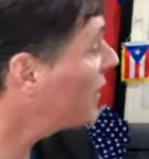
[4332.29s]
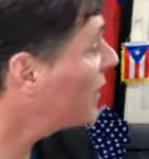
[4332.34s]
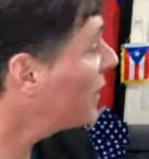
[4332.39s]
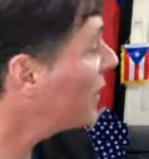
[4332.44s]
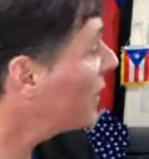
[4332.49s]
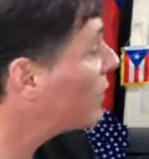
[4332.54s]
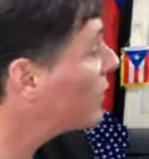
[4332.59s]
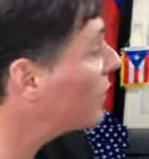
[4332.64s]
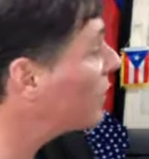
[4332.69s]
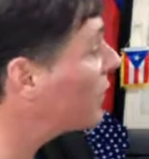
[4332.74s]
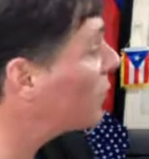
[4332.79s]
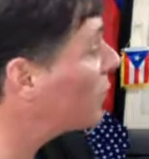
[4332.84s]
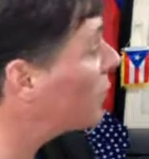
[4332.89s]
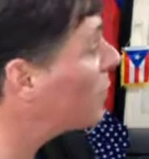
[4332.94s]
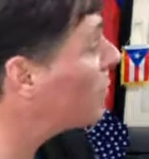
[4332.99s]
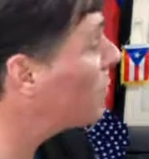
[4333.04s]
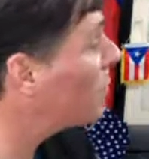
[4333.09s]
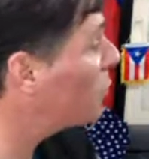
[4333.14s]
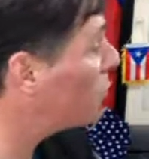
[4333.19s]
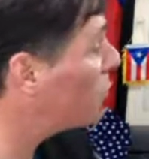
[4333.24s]
It's so
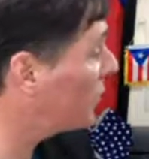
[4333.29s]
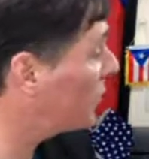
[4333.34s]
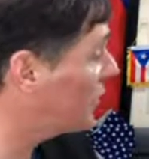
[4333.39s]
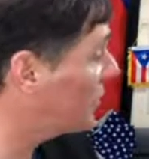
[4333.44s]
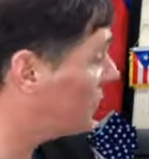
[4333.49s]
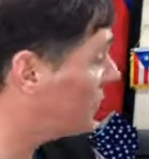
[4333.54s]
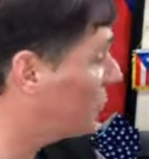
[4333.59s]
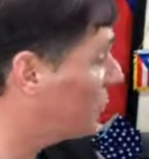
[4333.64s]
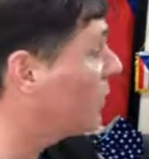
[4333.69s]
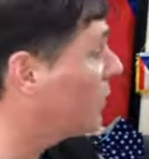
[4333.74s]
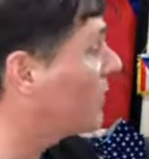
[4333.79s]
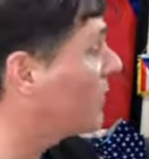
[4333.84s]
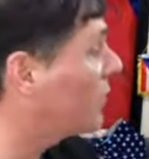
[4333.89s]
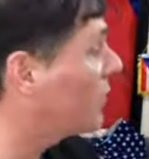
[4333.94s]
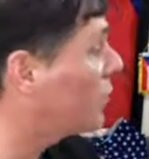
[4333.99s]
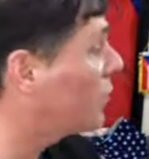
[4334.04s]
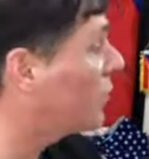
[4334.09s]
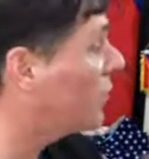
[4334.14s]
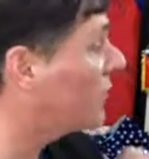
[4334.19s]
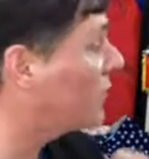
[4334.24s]
important to us
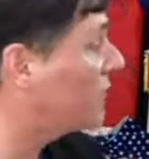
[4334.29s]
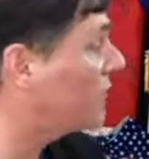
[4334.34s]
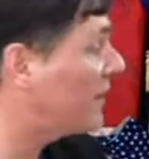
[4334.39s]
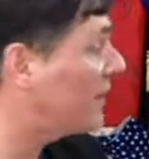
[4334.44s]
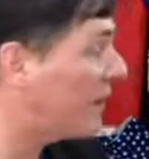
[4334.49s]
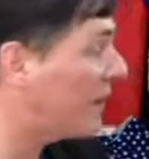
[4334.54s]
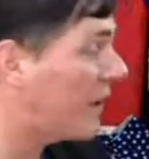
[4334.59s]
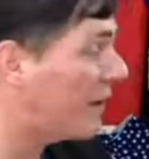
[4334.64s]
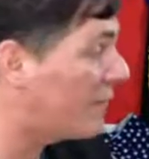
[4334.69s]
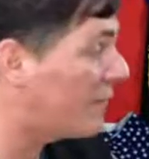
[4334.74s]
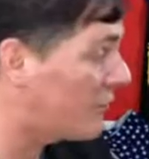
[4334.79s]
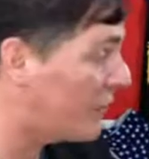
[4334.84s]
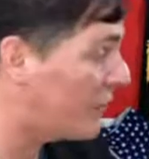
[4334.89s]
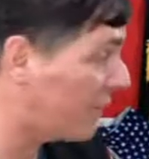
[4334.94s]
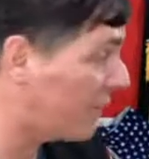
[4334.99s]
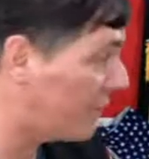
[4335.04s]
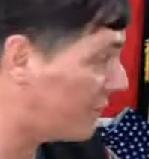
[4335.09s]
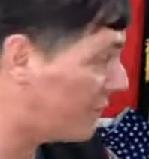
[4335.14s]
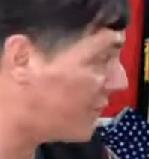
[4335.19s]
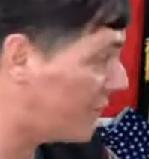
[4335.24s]
in order to have a
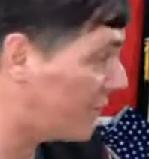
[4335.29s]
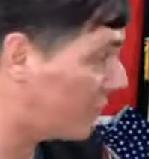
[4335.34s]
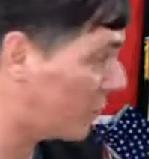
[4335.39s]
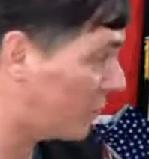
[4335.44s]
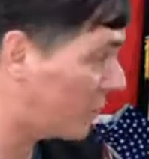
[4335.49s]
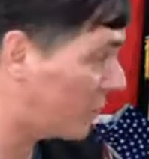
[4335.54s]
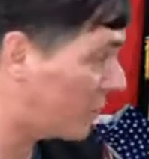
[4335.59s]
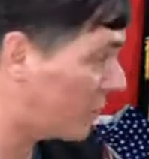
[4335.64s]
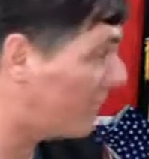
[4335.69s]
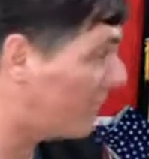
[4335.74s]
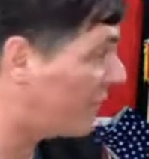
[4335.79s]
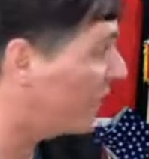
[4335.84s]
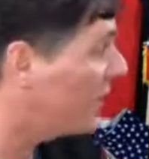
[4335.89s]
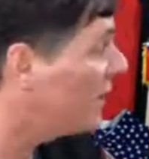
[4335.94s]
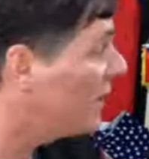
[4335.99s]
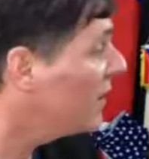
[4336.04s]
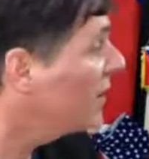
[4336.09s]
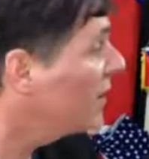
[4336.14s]
life worth living,